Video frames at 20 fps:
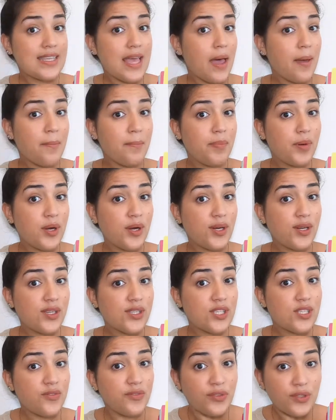Some
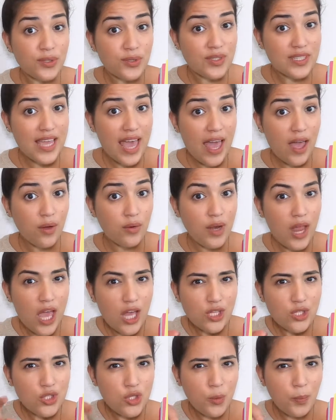birds flew down
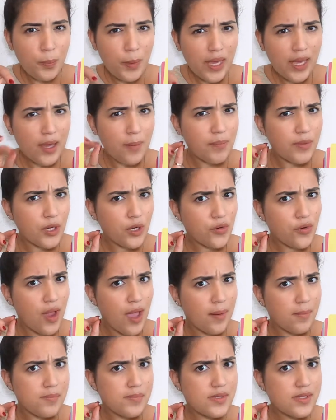to pick up the
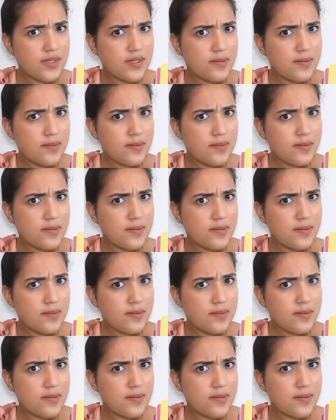crumbs.